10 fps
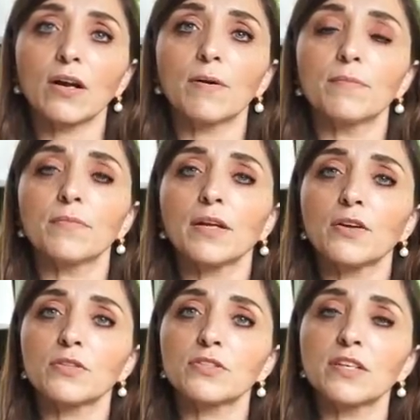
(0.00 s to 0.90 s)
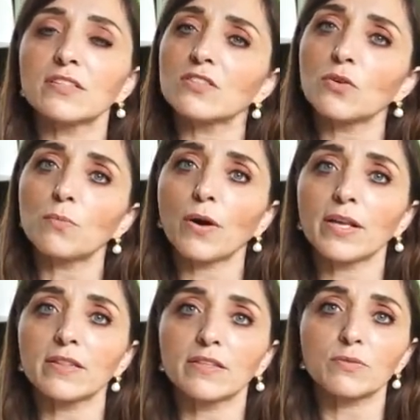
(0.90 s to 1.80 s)
I know it gets so bright
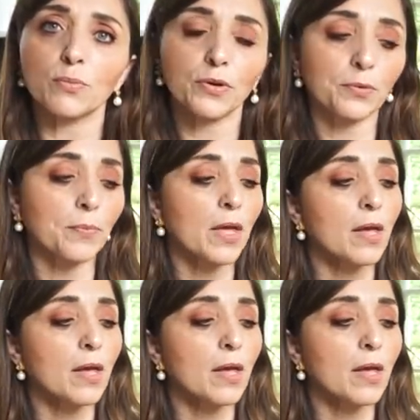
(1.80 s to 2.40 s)
in this room,